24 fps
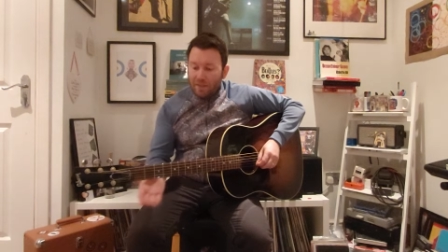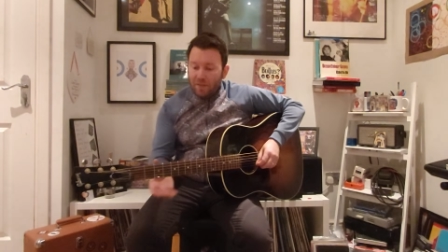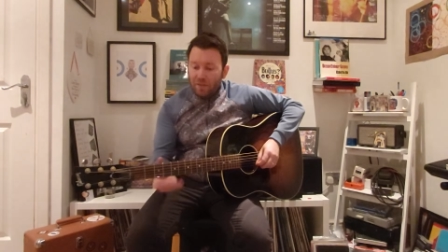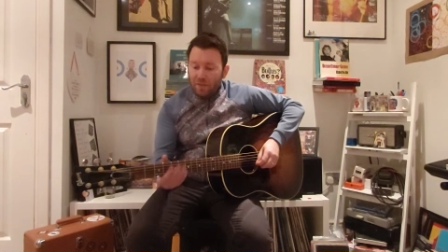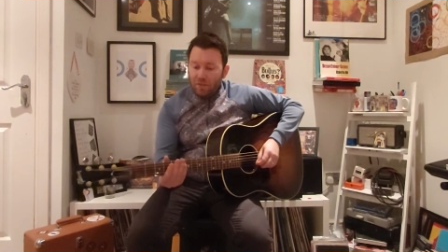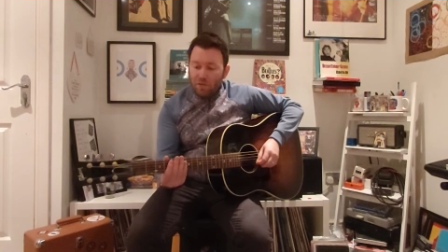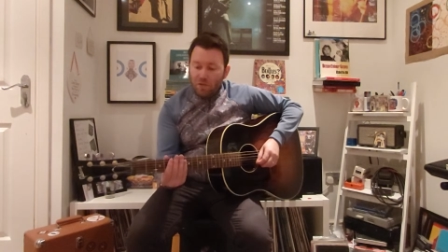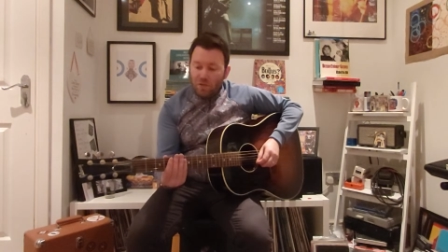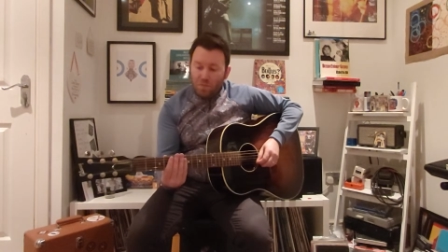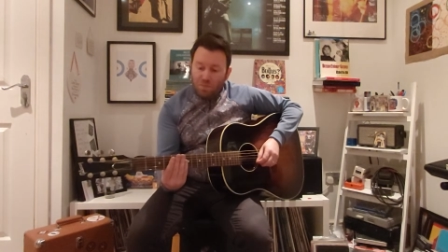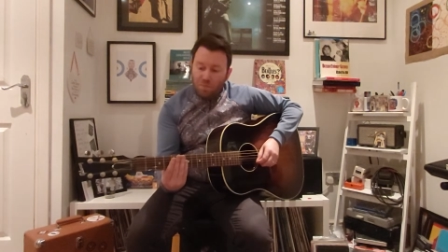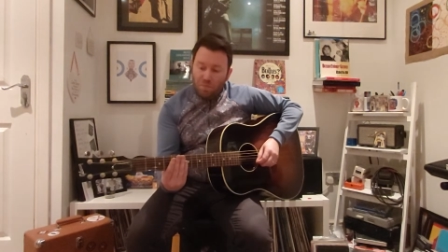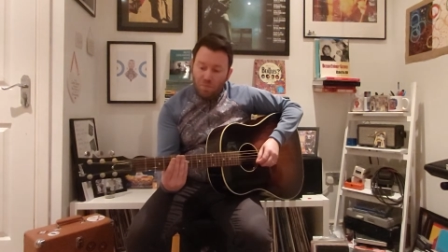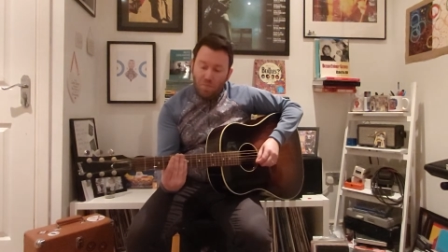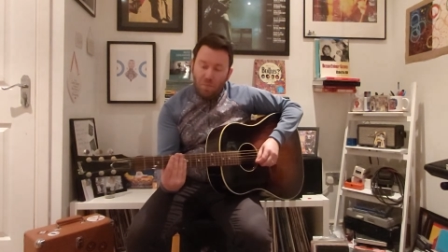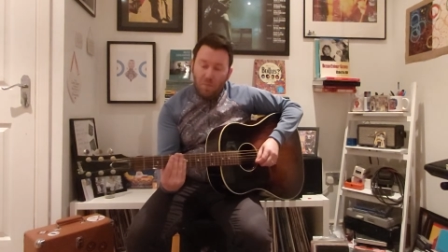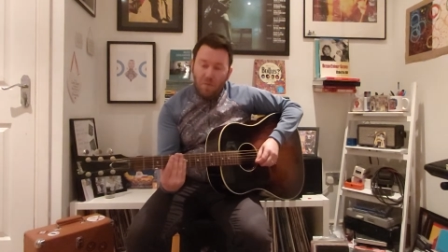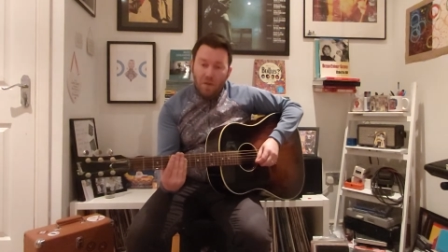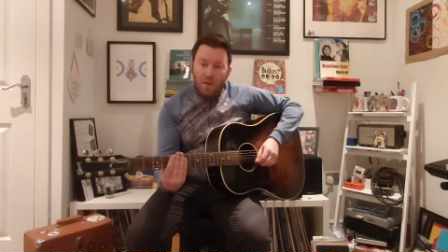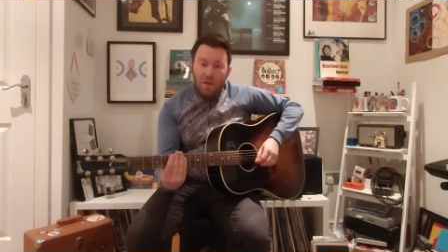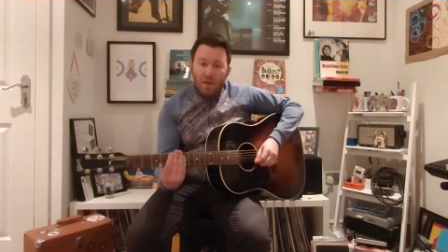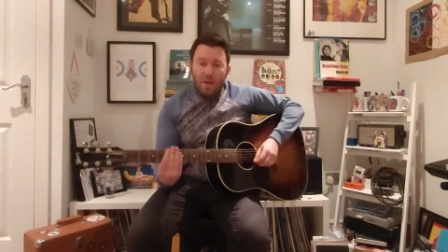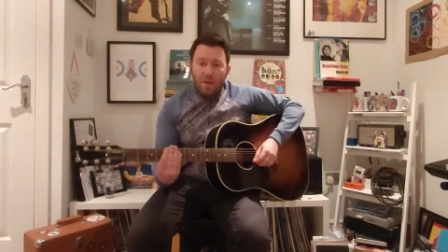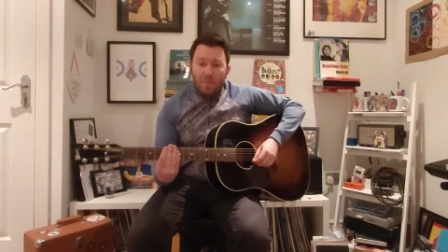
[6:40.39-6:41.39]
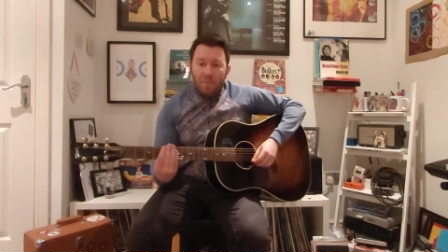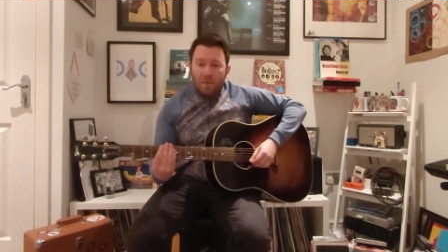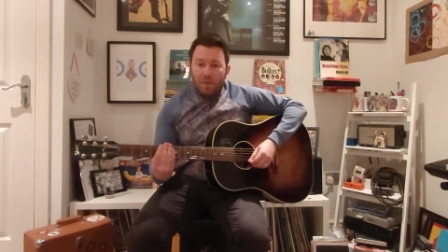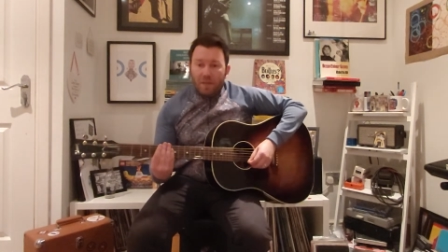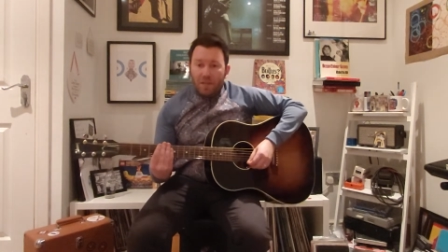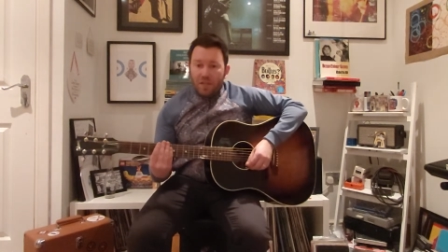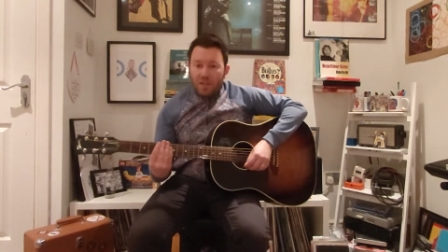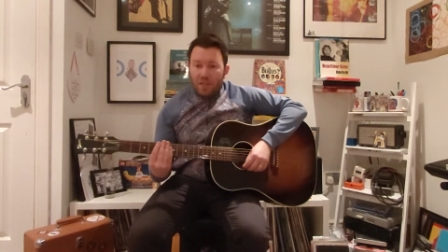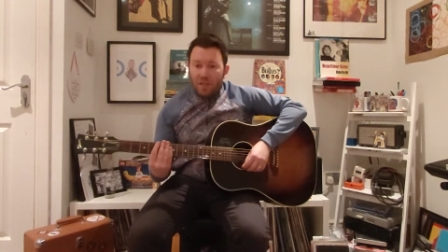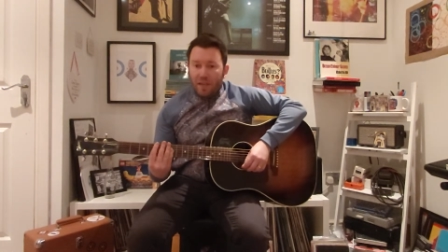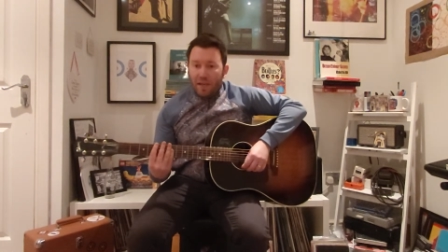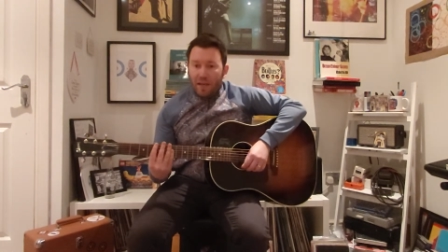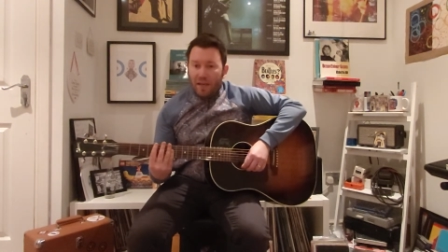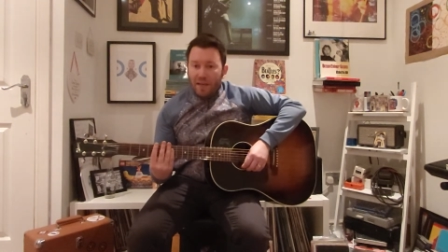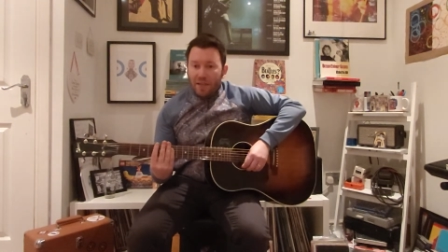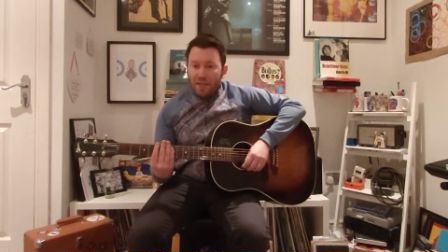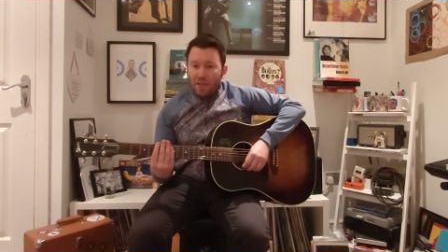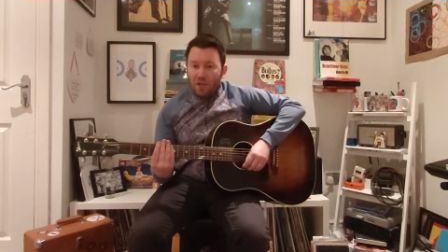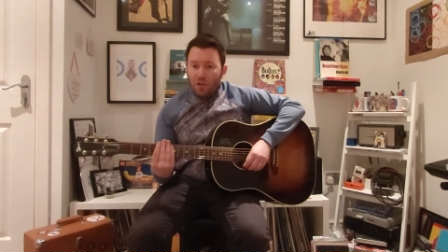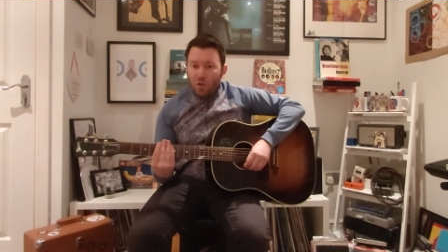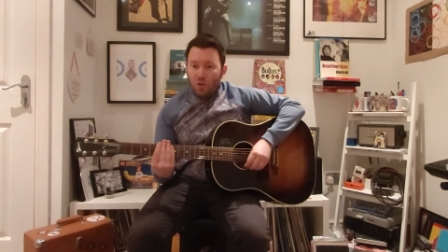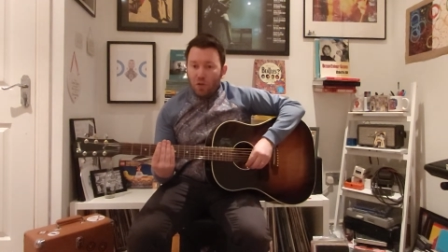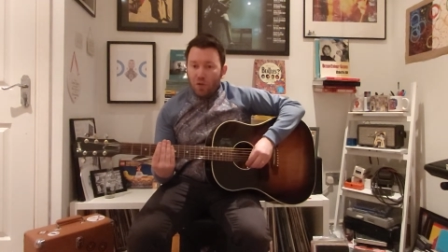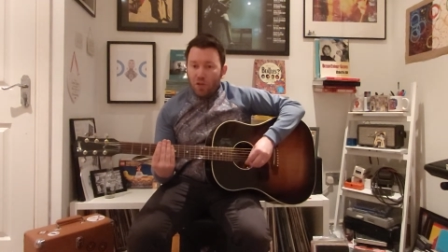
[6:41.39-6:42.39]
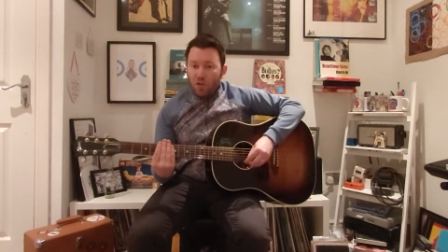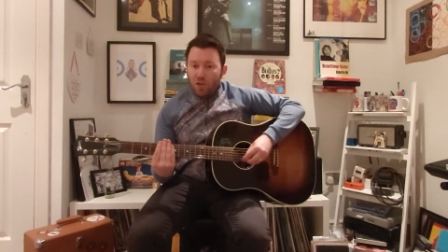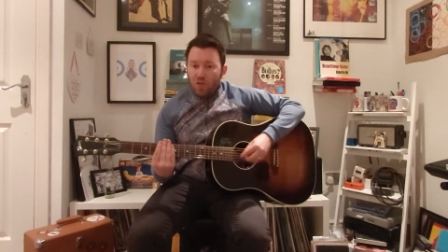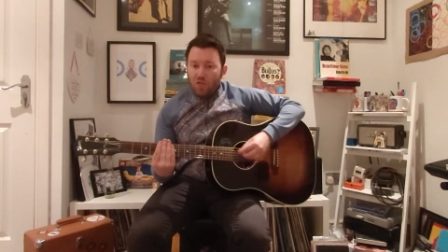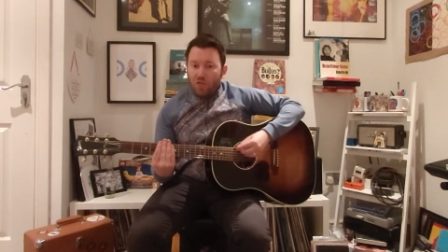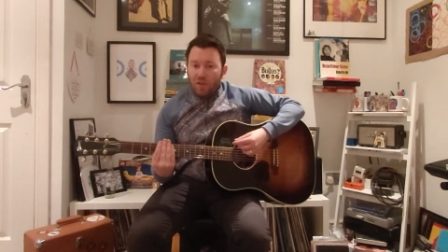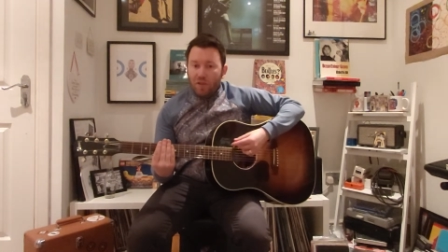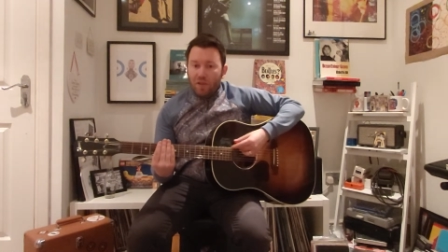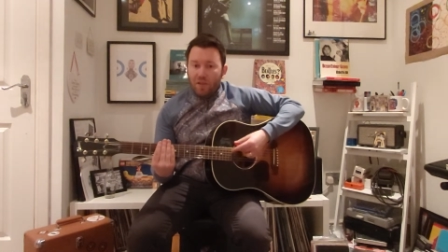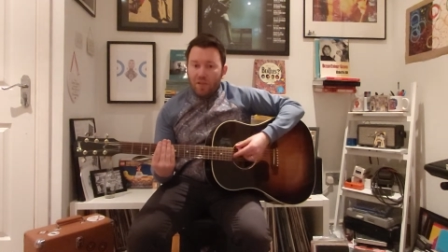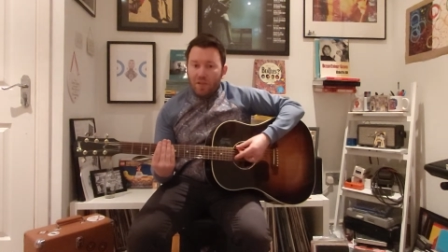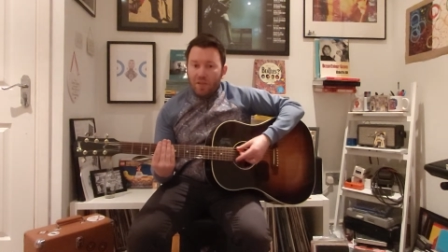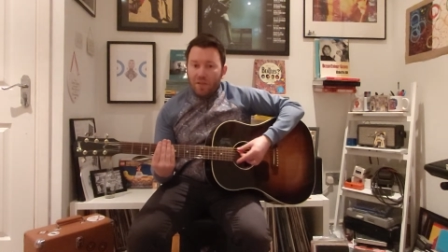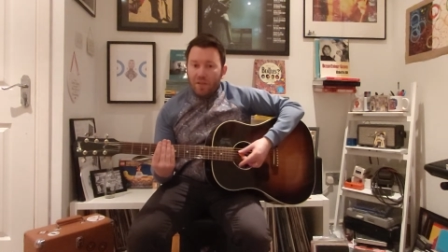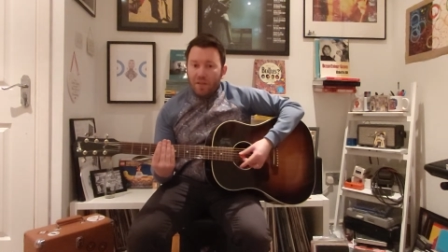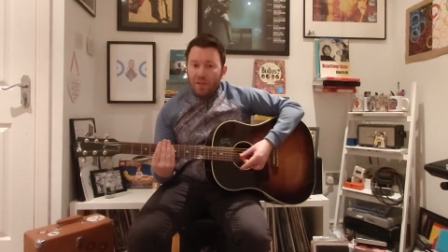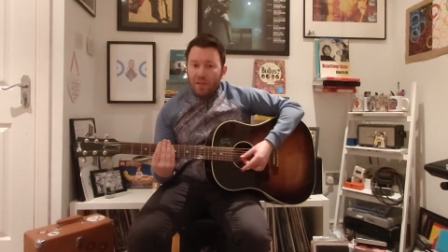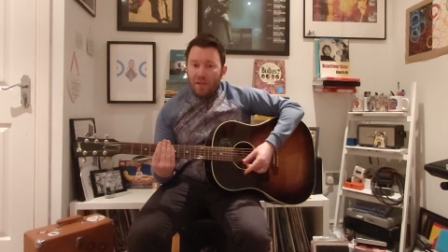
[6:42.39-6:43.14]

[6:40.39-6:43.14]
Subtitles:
just place your hands across your strings